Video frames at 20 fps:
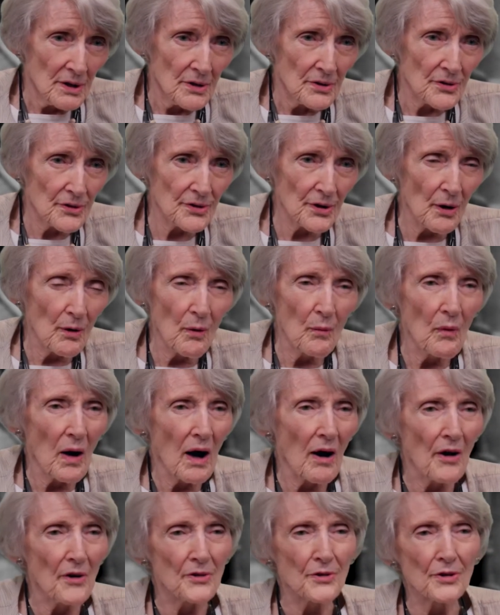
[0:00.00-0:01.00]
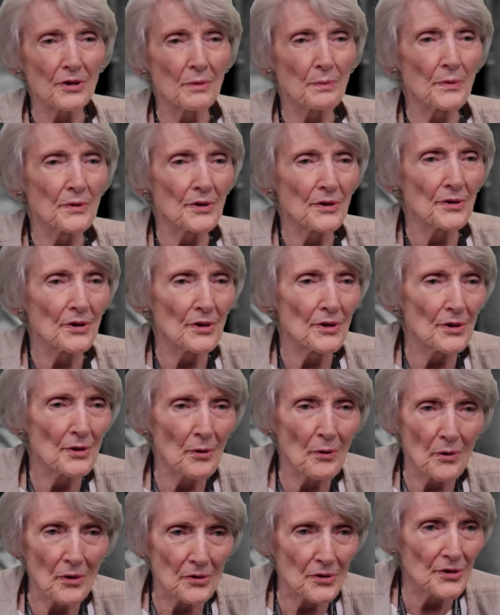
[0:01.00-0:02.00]
So our interpreter
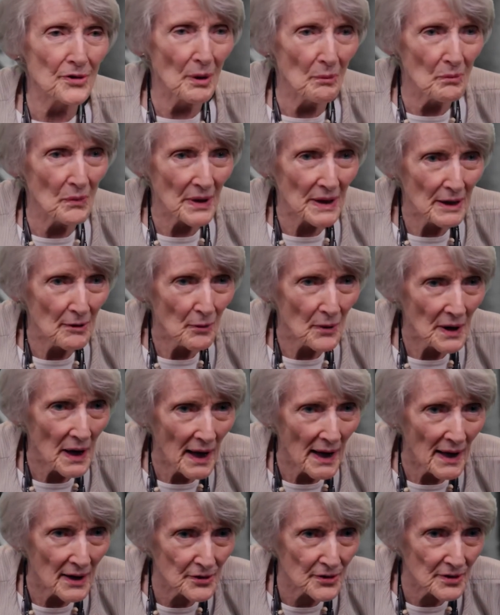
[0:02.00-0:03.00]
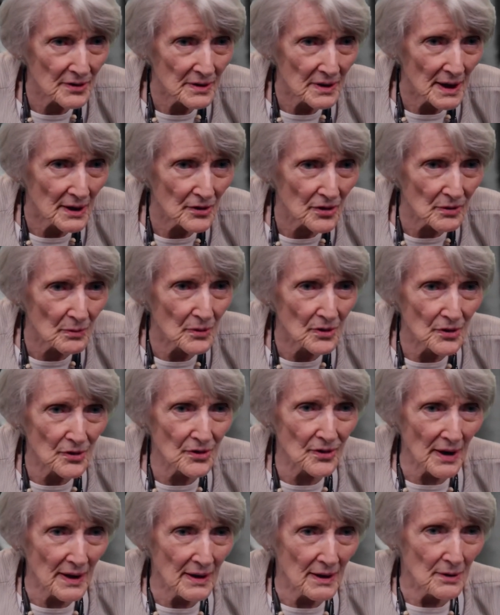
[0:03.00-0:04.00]
or somebody would ask the next, would
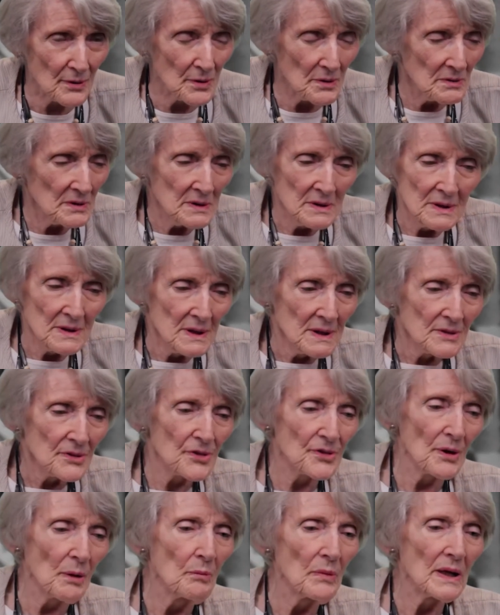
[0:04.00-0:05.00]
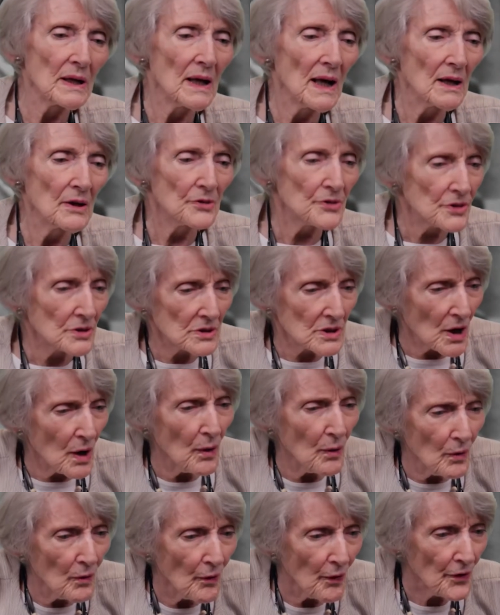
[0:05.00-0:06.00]
say to somebody, How's your
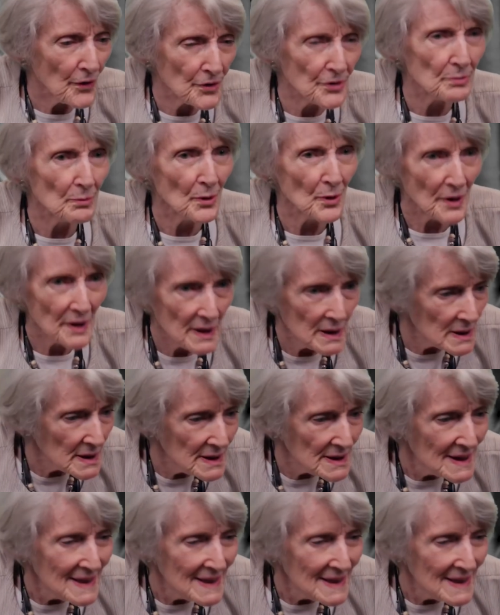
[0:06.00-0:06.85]
cold this morning?